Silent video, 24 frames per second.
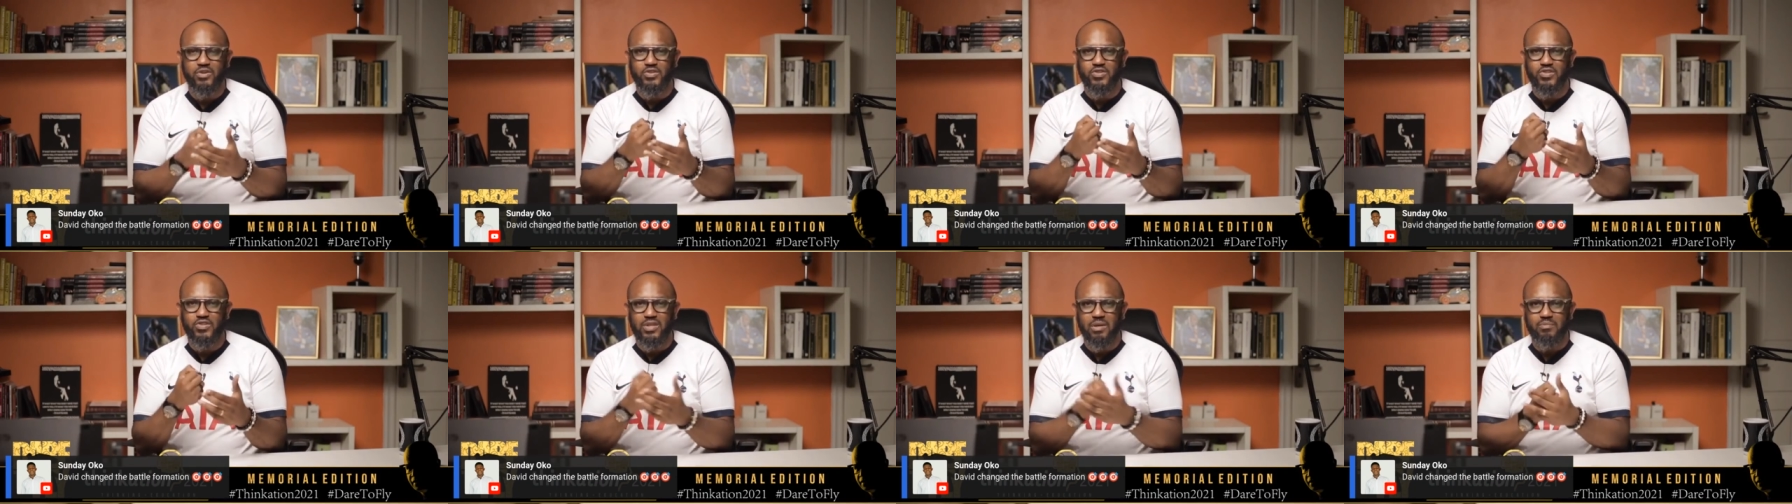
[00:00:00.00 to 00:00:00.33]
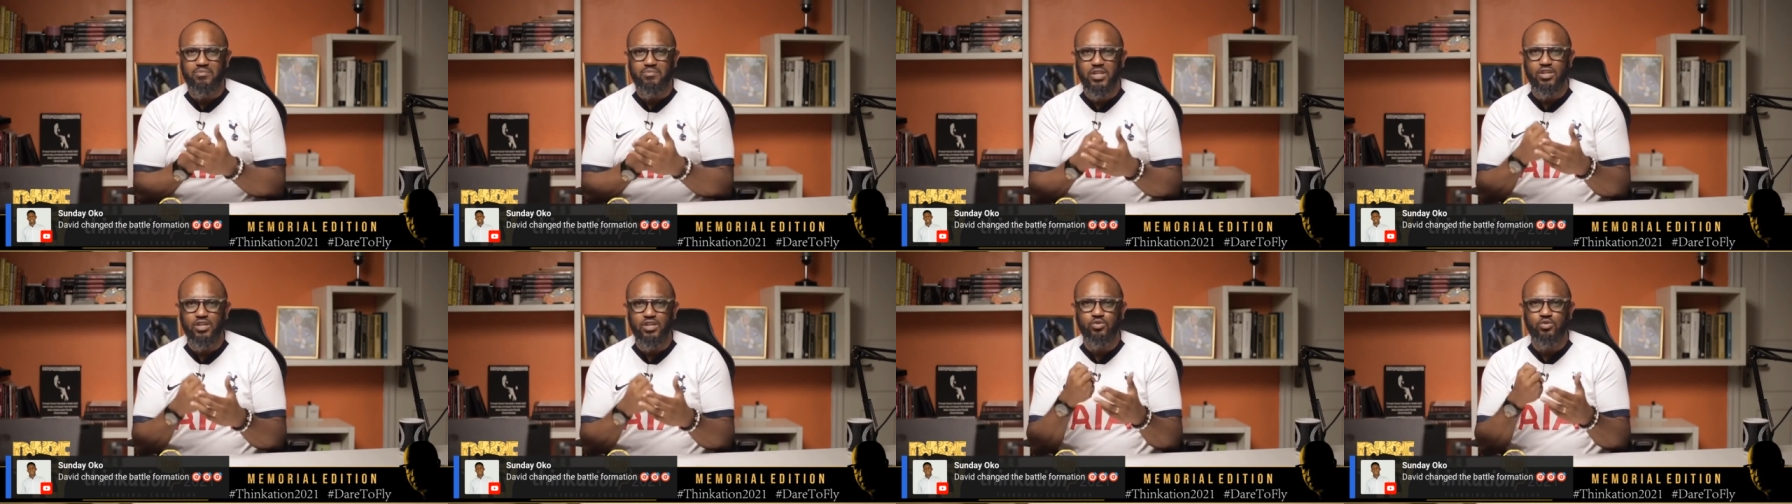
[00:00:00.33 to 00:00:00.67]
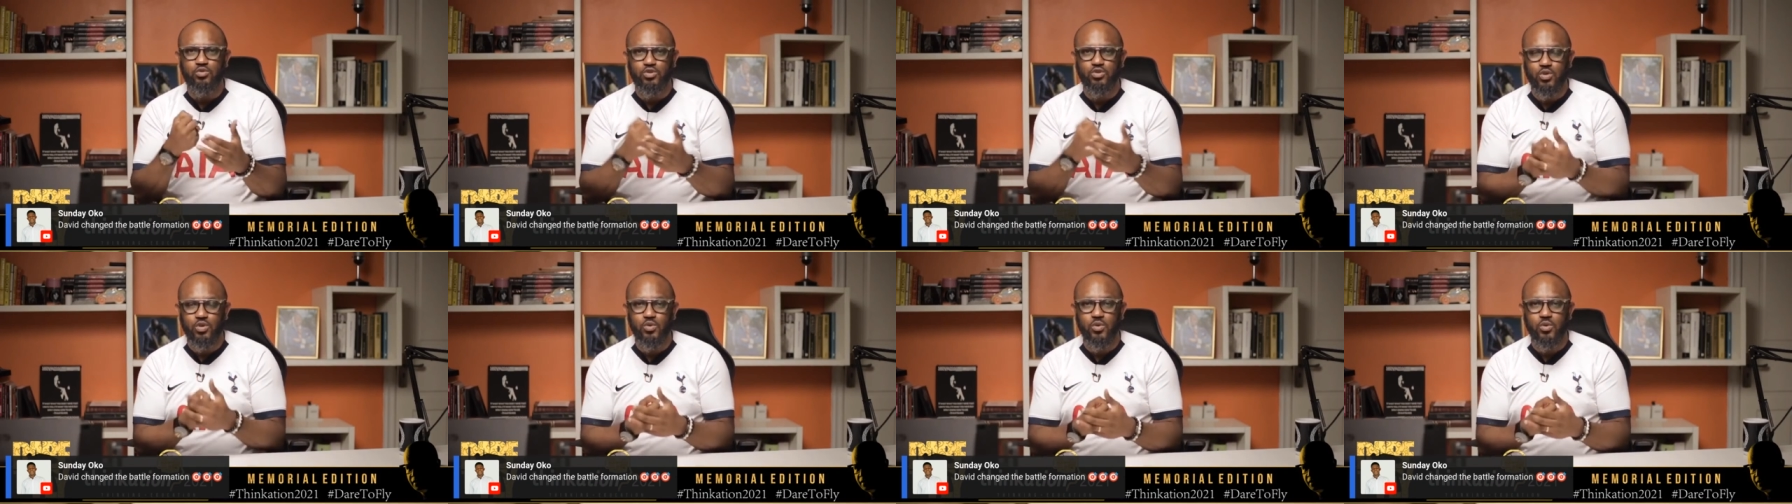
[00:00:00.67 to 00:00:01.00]
There's something you
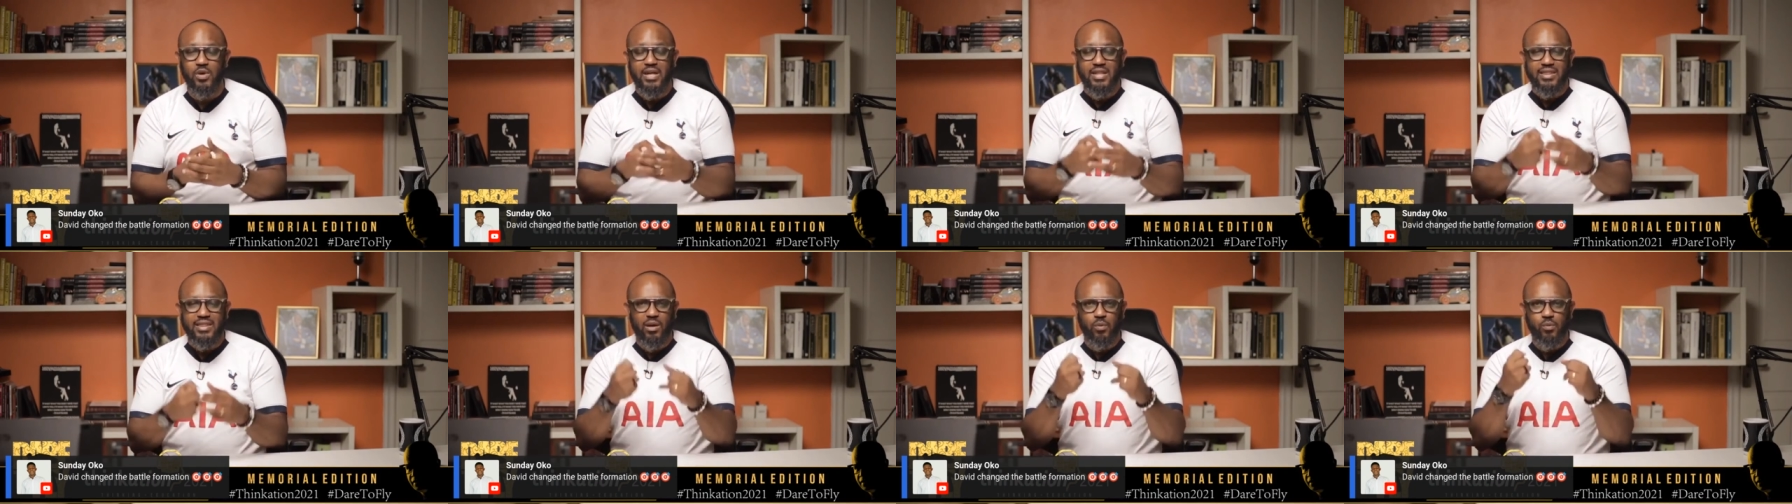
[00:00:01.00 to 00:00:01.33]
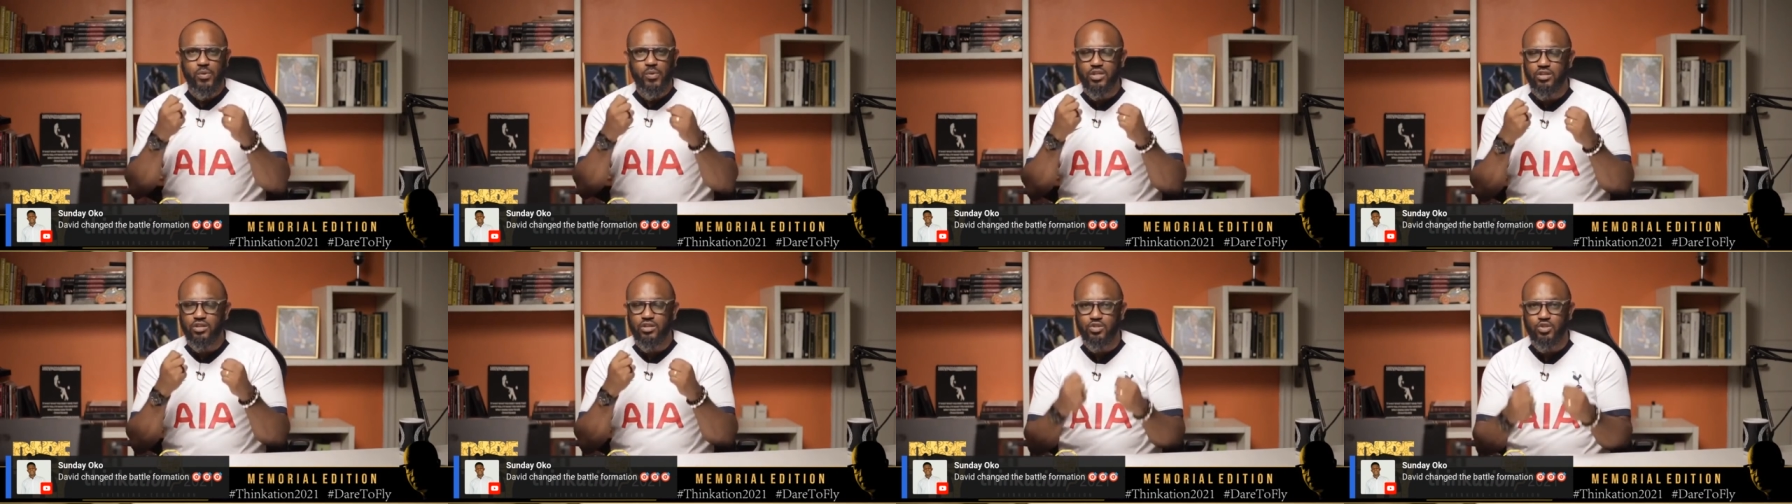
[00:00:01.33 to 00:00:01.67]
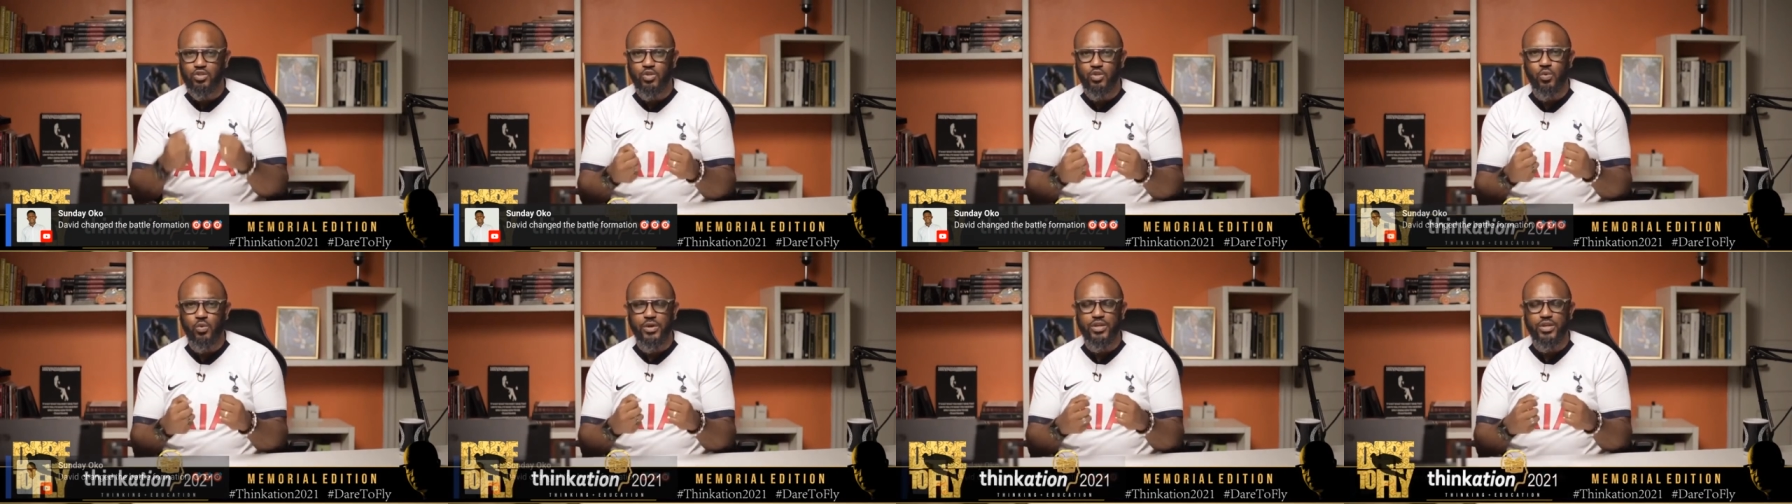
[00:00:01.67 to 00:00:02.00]
do that when you
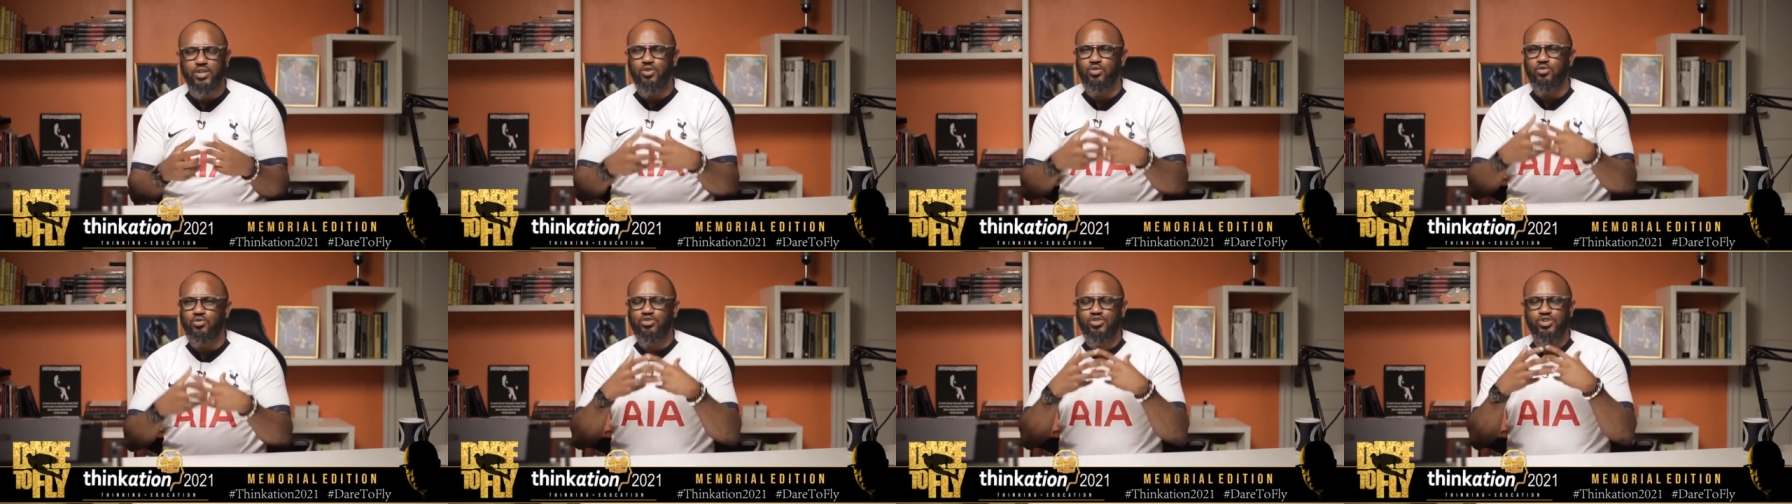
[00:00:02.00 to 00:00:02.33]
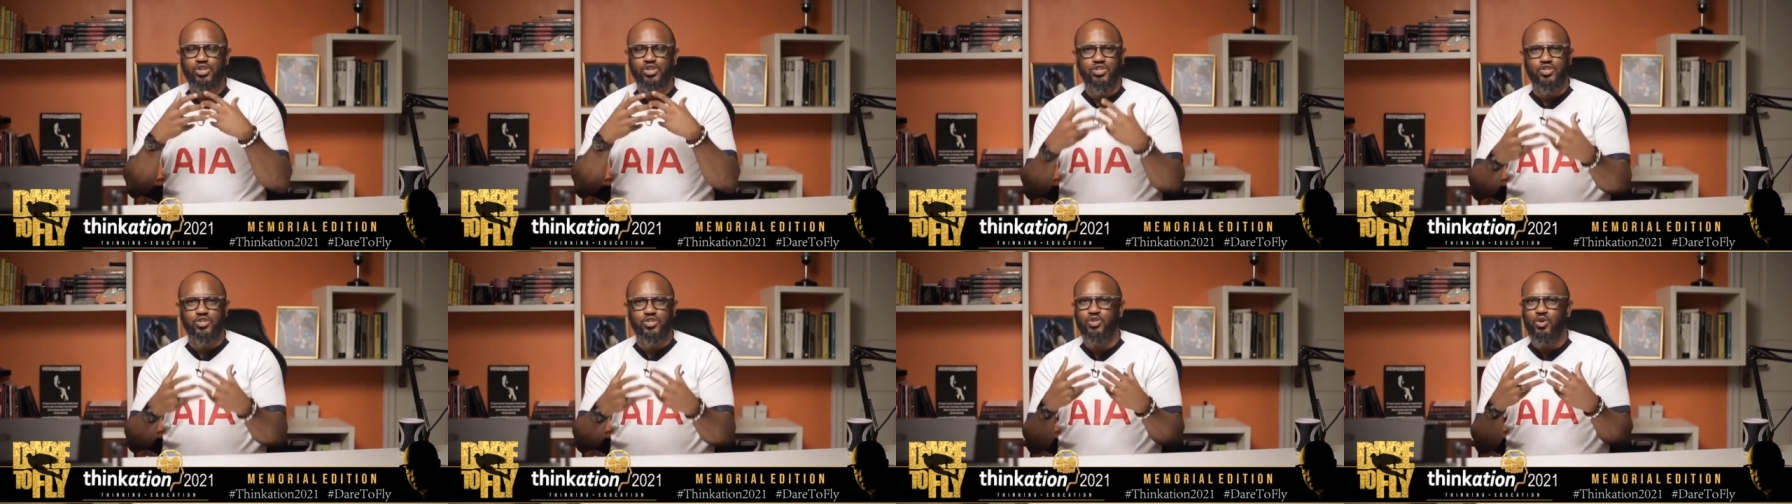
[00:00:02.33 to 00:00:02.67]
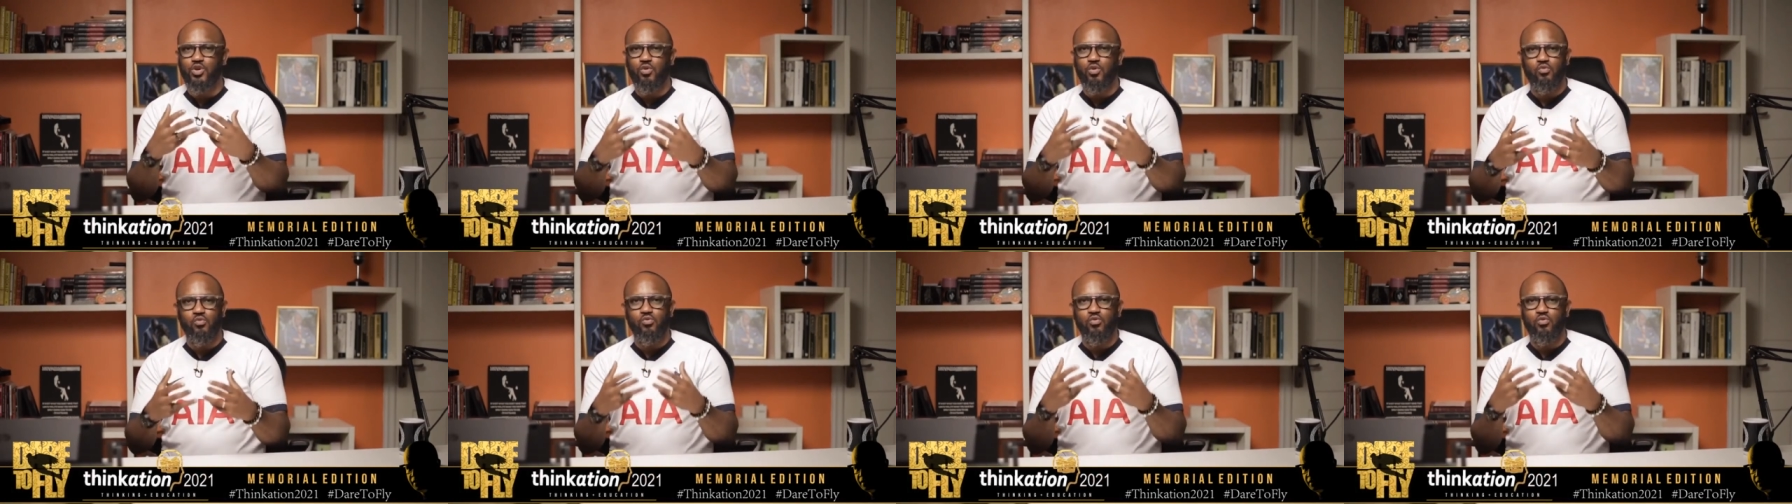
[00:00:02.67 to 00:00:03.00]
do it, you just
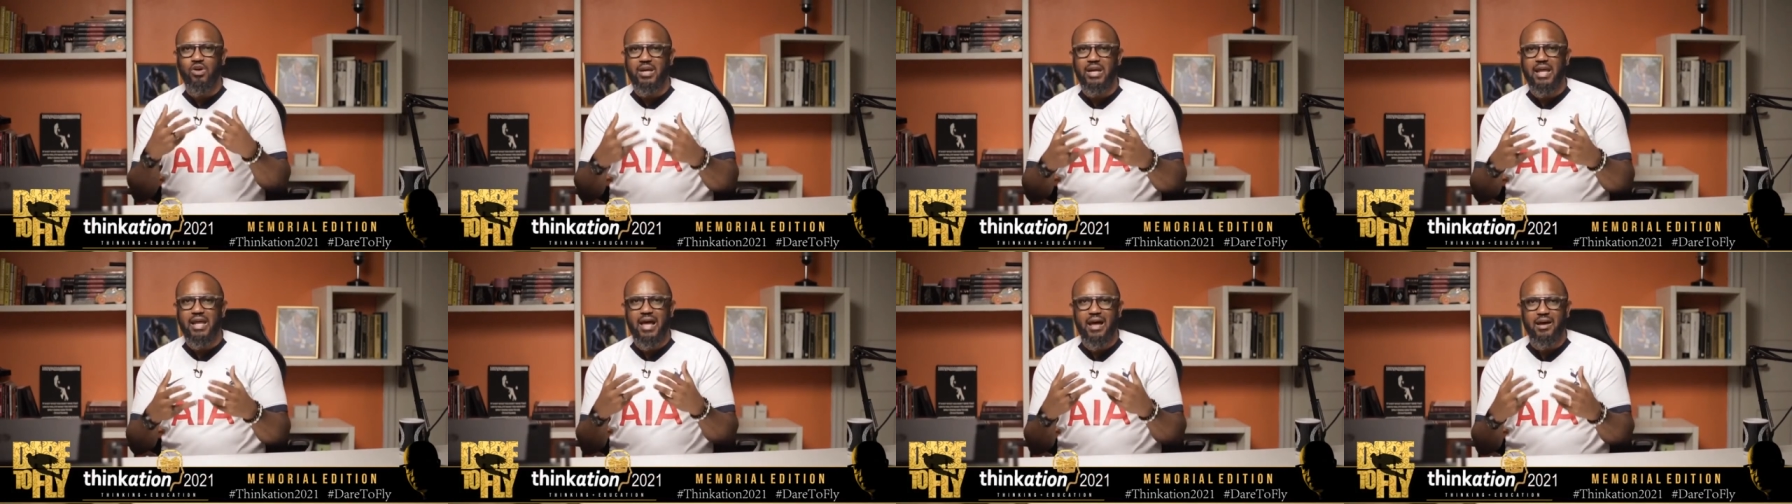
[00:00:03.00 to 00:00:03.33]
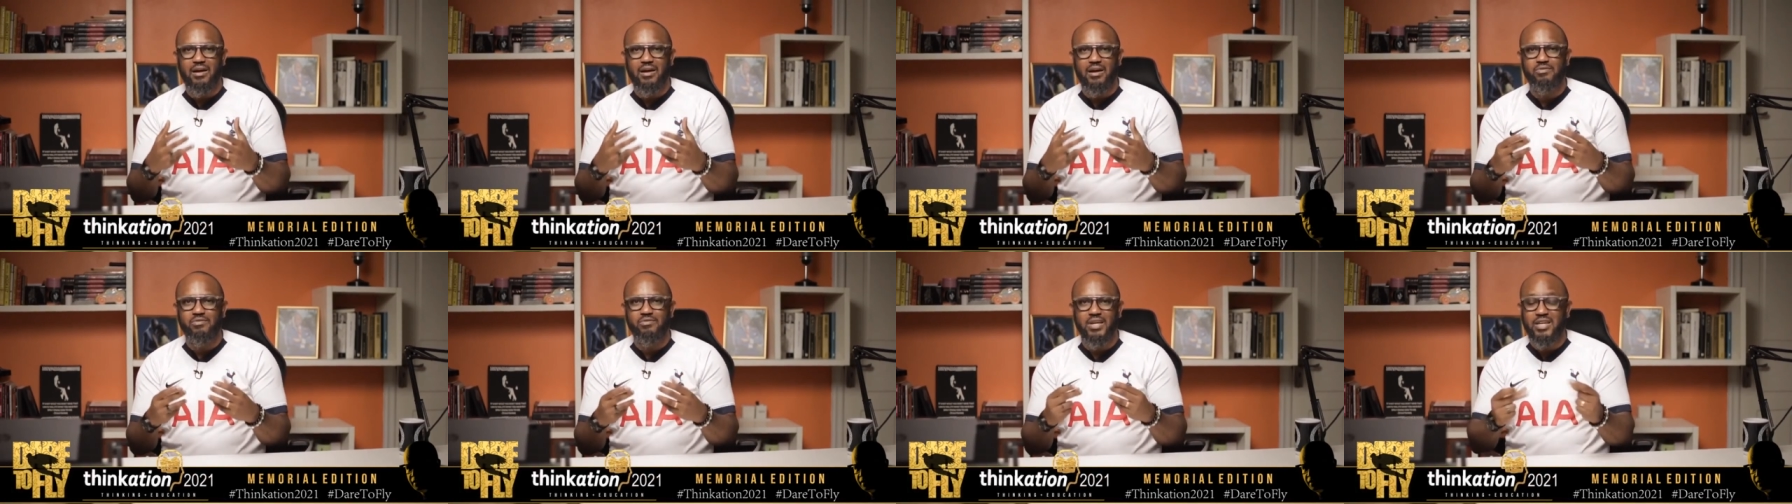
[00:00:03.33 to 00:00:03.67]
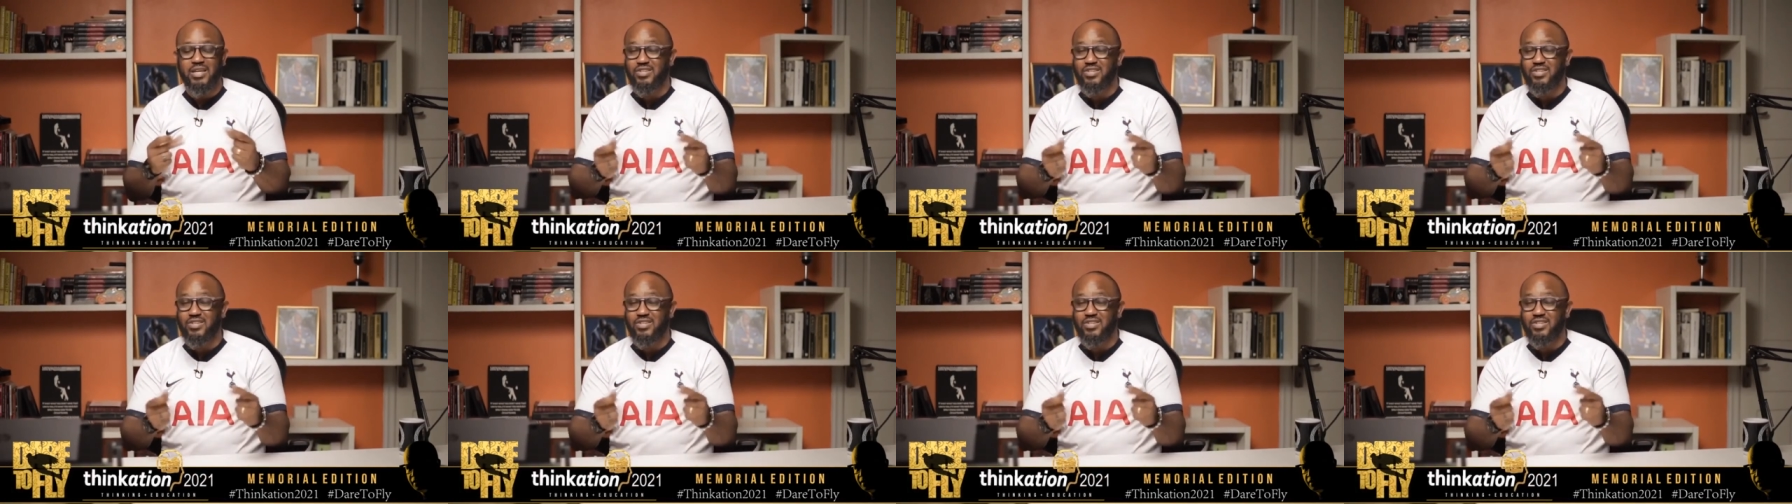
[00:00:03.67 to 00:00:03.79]
don't run out of it.